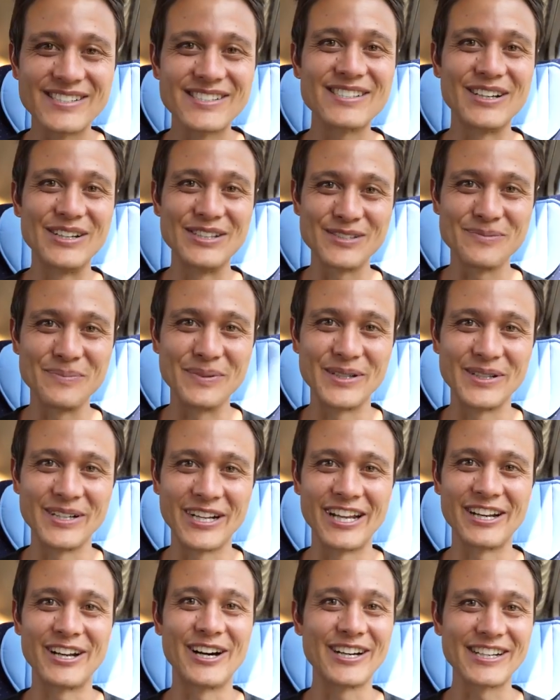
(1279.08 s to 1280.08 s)
to
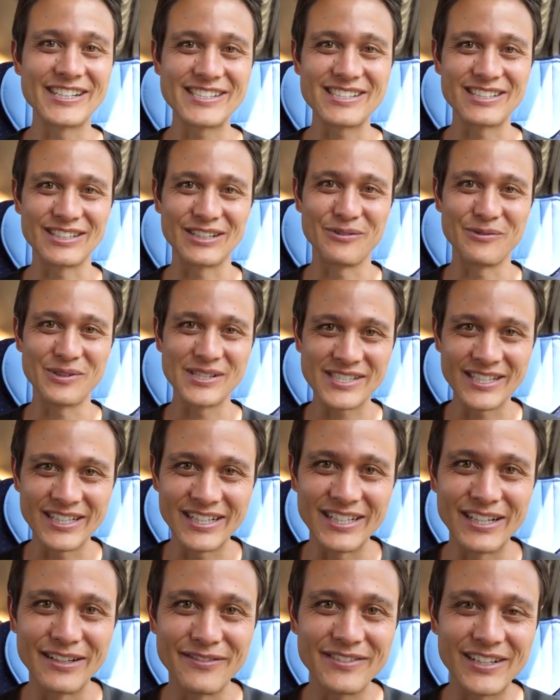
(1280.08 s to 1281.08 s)
Salzburg and honestly it wasn't
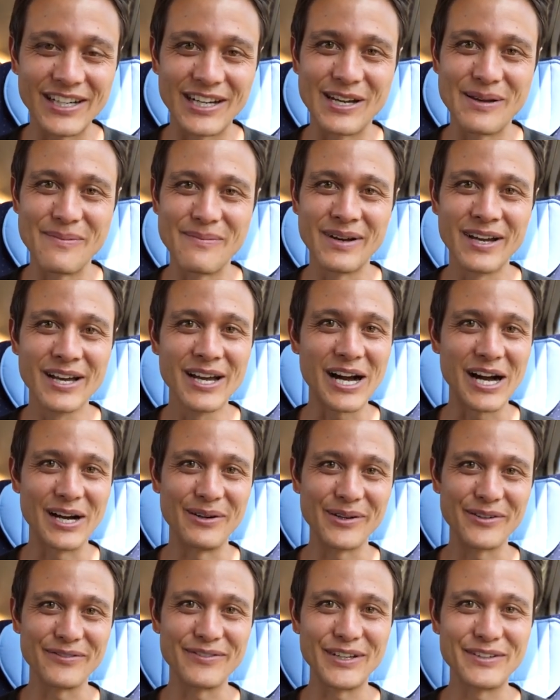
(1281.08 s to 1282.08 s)
enough time. I
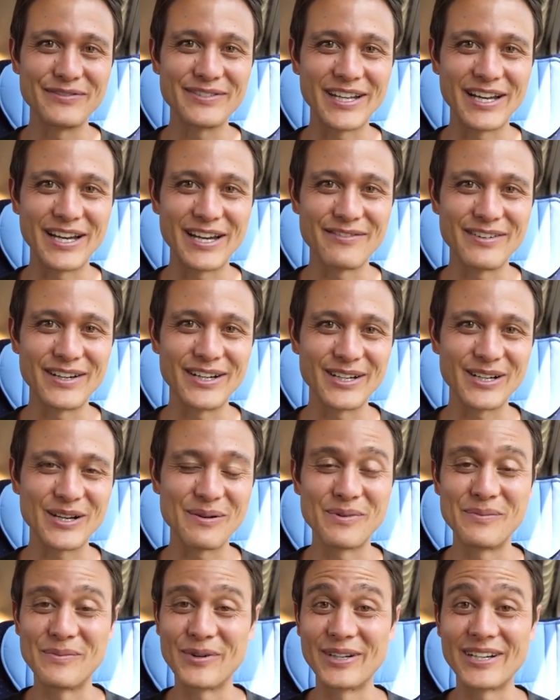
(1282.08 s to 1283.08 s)
would have loved to have a
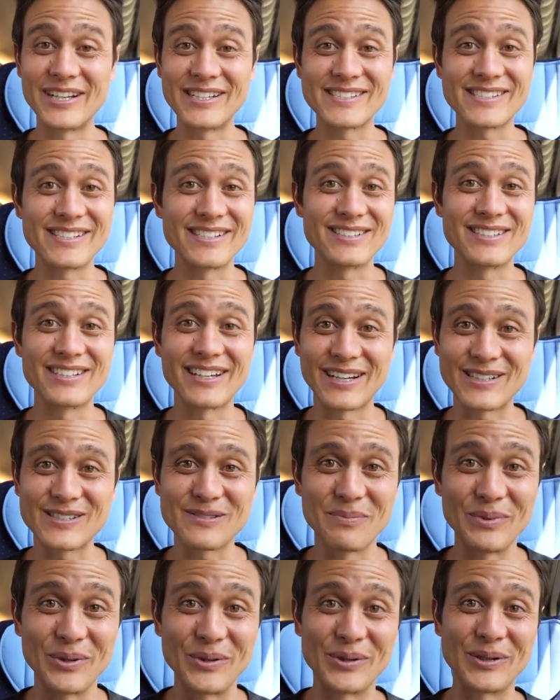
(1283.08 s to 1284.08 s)
couple more days there to
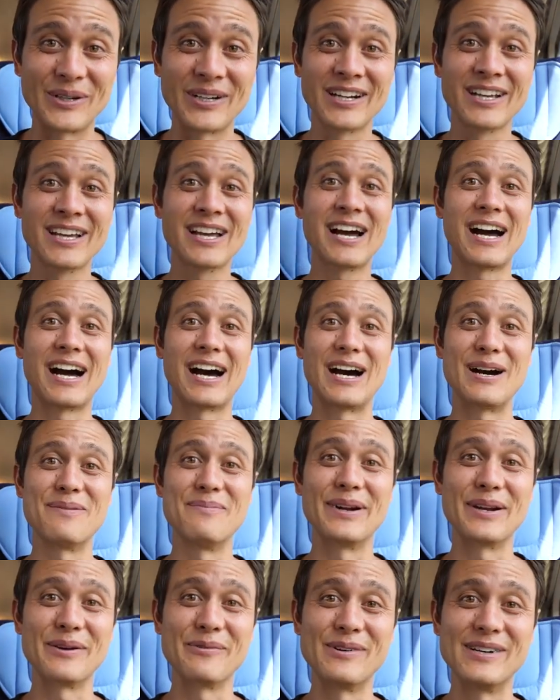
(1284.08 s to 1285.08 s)
explore uh,
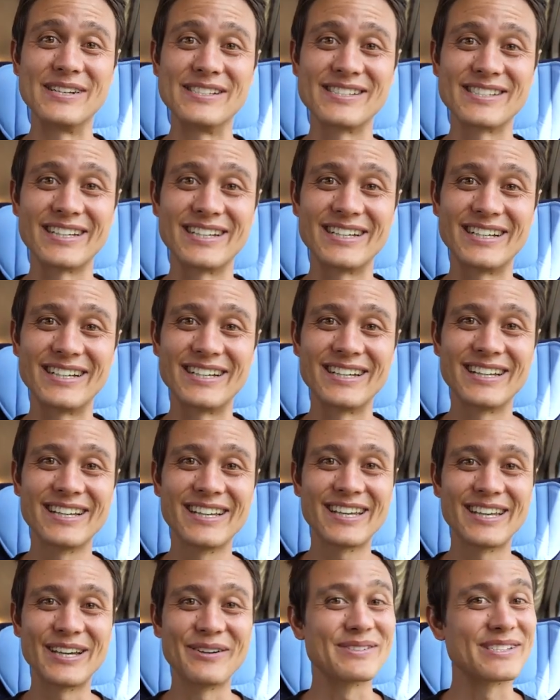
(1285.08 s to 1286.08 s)
but it was uh,
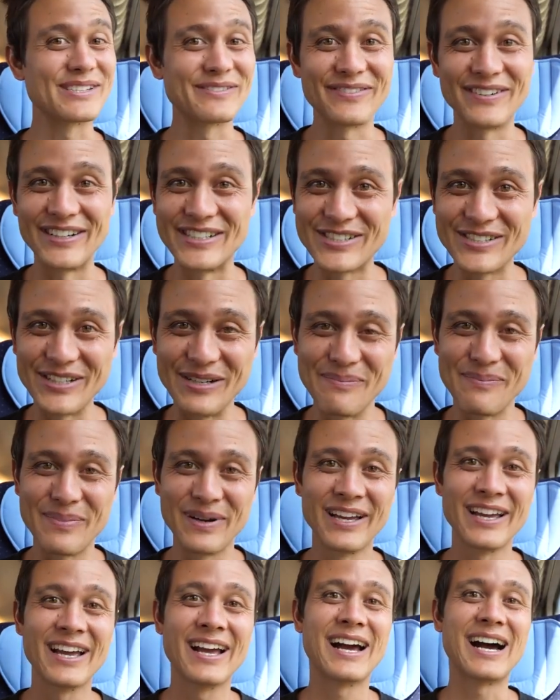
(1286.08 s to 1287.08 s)
it was a fun trip.
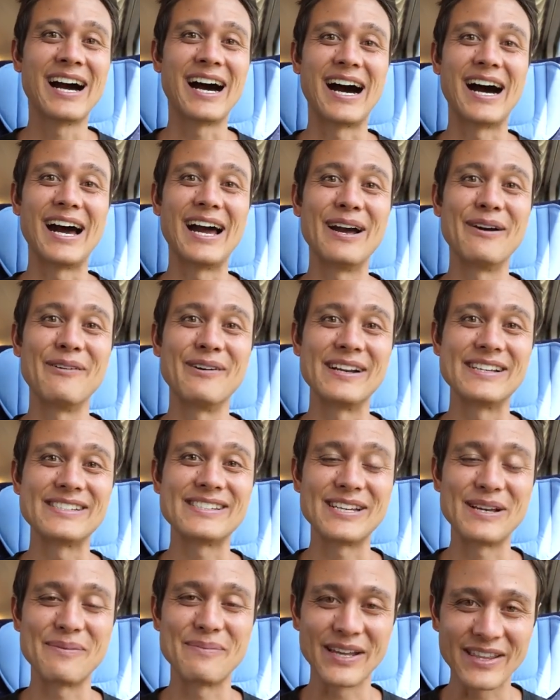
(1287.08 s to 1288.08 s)
I want to
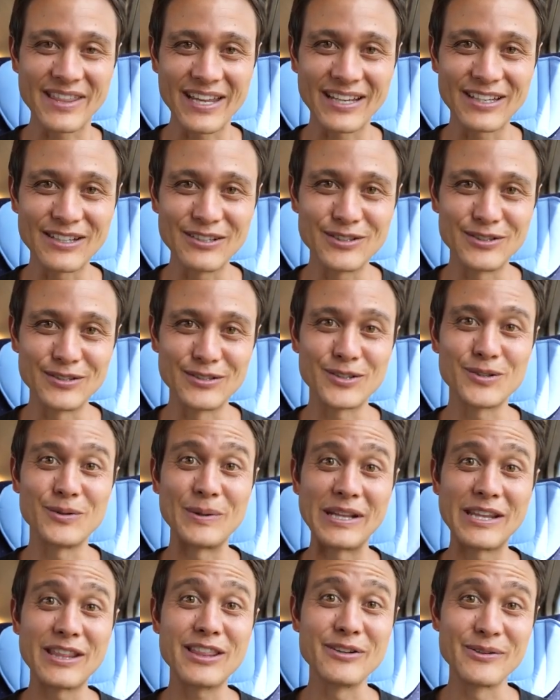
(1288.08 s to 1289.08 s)
say a big thank you to
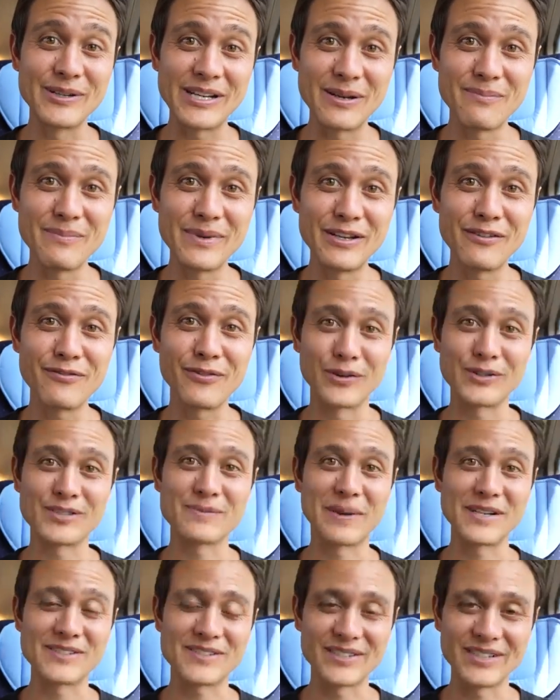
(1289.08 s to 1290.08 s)
23andMe for
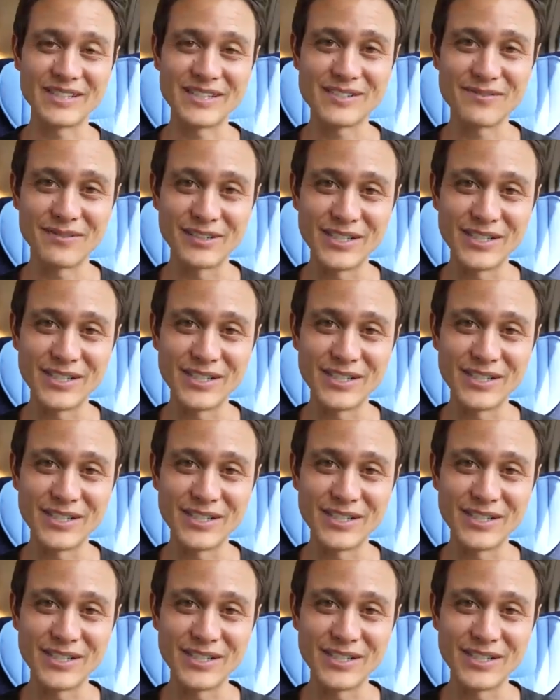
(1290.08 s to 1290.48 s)
sponsoring this